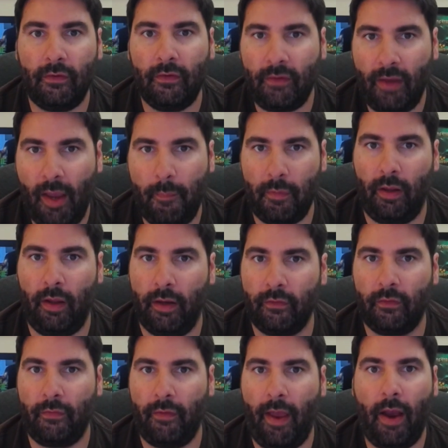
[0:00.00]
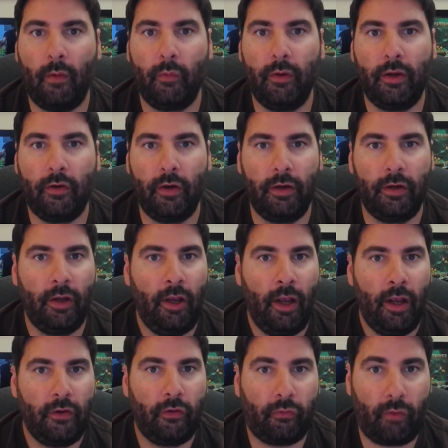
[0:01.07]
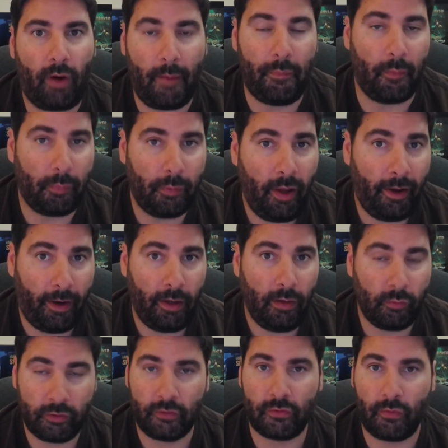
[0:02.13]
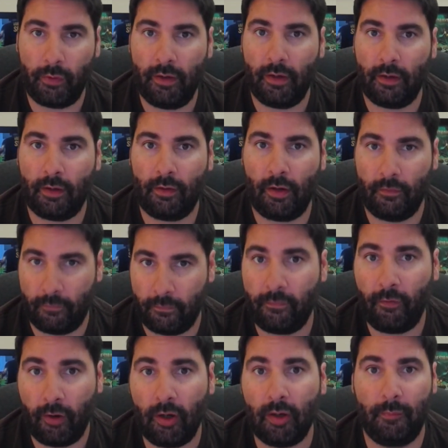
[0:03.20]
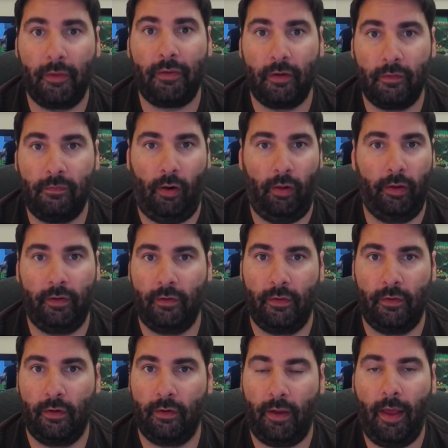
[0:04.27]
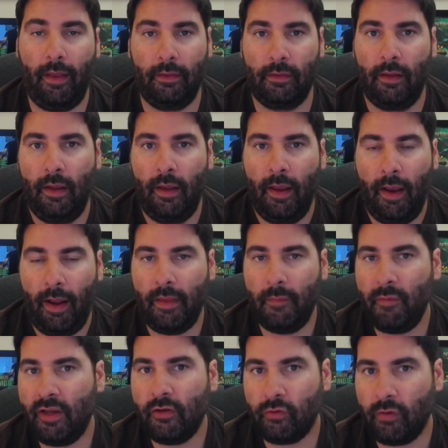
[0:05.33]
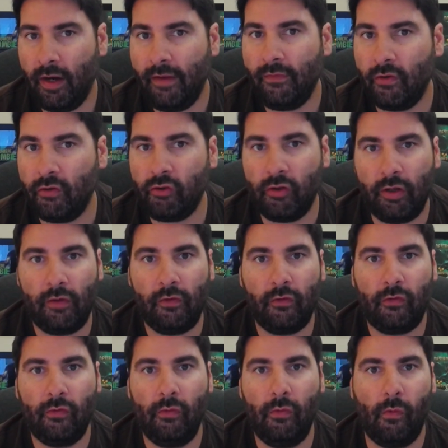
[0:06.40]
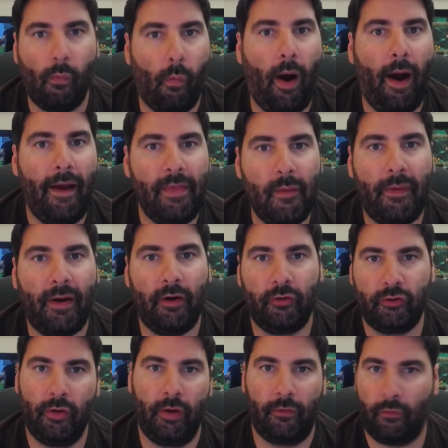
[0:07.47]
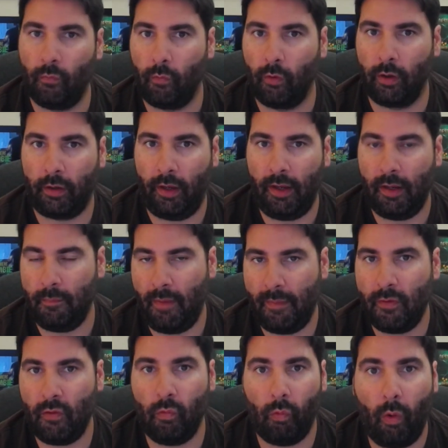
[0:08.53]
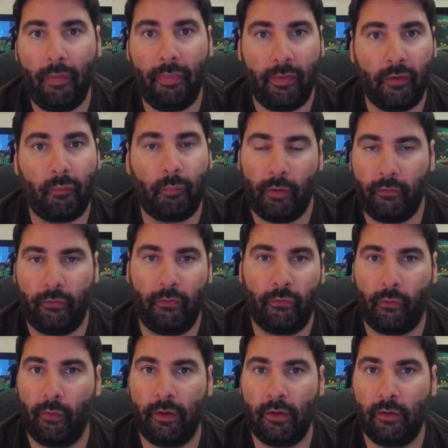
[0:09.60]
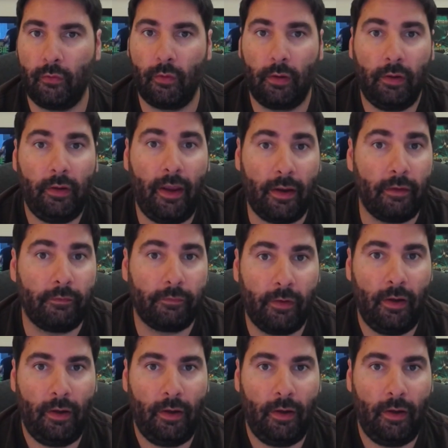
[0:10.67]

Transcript: is capitalize on that. We could describe the plane, which is going to confirm that they're falling to their death, and then we could transition into why the parachute isn't working and maybe what this person's going to do to live.